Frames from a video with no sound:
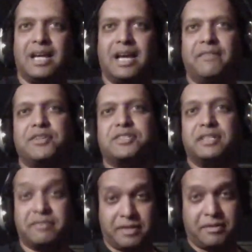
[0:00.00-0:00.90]
have
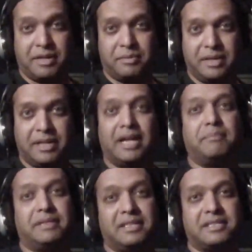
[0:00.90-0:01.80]
yourself a great week.
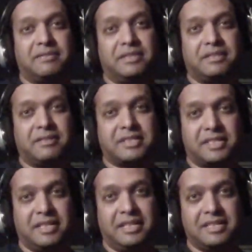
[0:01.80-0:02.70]
Happy Thanksgiving to our
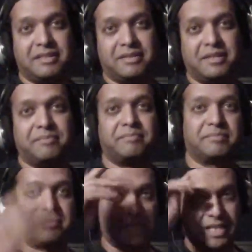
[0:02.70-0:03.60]
Canadians out there.
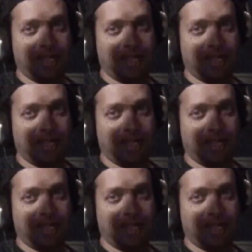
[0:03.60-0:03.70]
Take